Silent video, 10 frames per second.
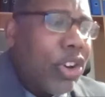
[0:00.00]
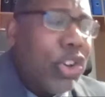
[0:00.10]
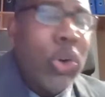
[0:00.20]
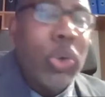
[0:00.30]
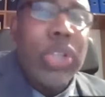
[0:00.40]

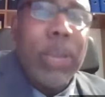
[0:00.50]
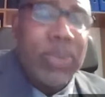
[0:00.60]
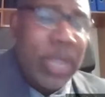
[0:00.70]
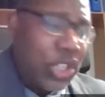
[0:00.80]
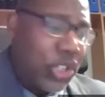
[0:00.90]
No
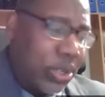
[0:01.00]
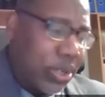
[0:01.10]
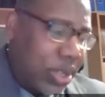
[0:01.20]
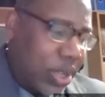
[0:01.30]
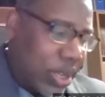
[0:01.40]

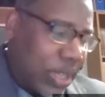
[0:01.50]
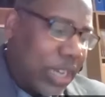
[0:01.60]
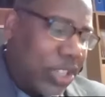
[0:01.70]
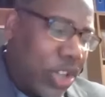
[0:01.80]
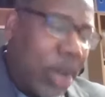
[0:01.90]
temptation
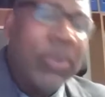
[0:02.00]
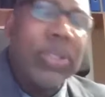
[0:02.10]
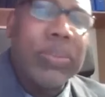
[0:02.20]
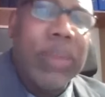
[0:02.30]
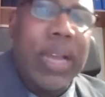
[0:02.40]
that is
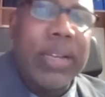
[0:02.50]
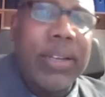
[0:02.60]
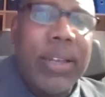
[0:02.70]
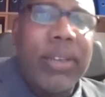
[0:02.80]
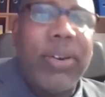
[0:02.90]
common to man.
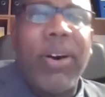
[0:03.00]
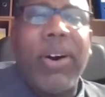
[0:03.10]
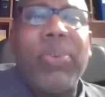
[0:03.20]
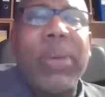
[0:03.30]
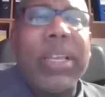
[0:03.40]

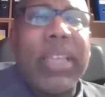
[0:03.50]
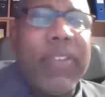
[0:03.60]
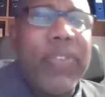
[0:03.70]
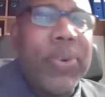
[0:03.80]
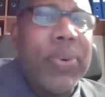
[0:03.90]
God will
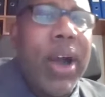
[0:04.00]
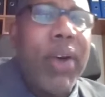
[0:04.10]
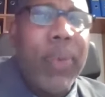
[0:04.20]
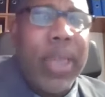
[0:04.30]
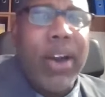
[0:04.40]
give you
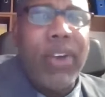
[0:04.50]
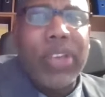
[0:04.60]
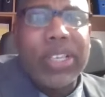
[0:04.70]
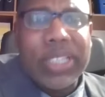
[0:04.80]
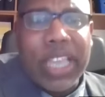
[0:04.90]
a way of
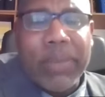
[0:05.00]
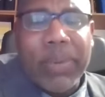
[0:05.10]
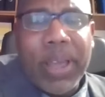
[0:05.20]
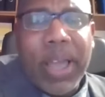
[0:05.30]
escape.